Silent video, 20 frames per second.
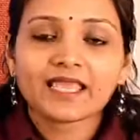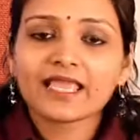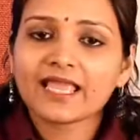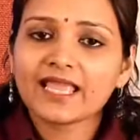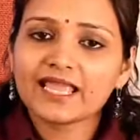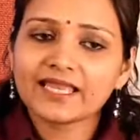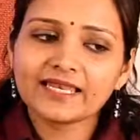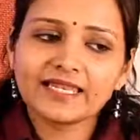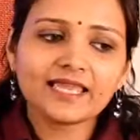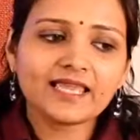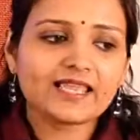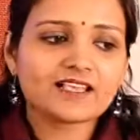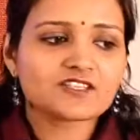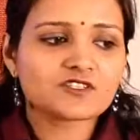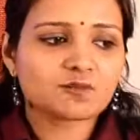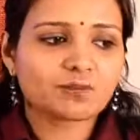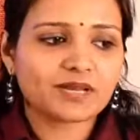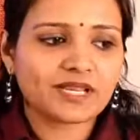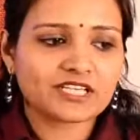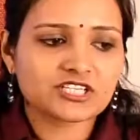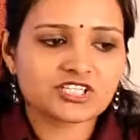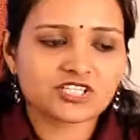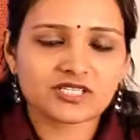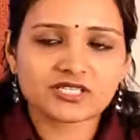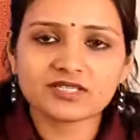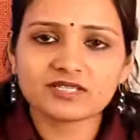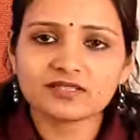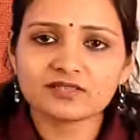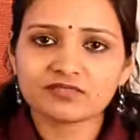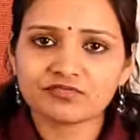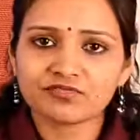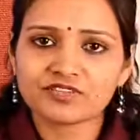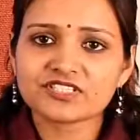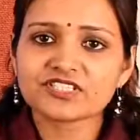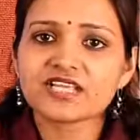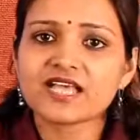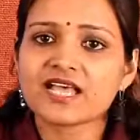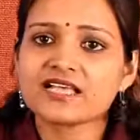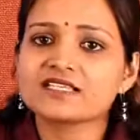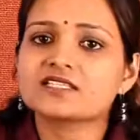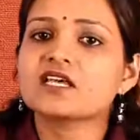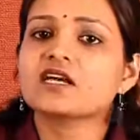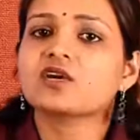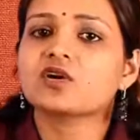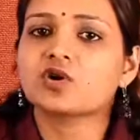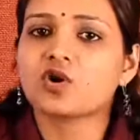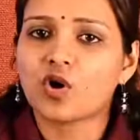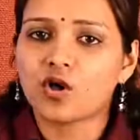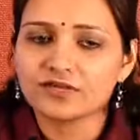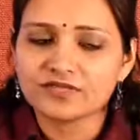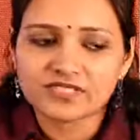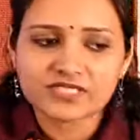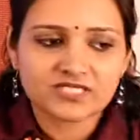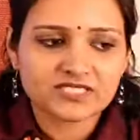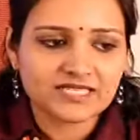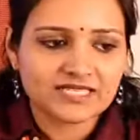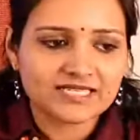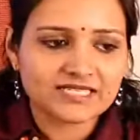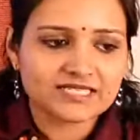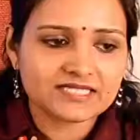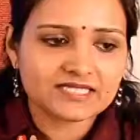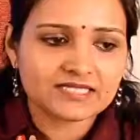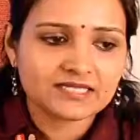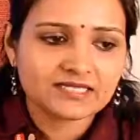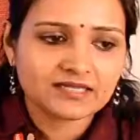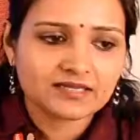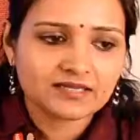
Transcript: Any expression which has a constant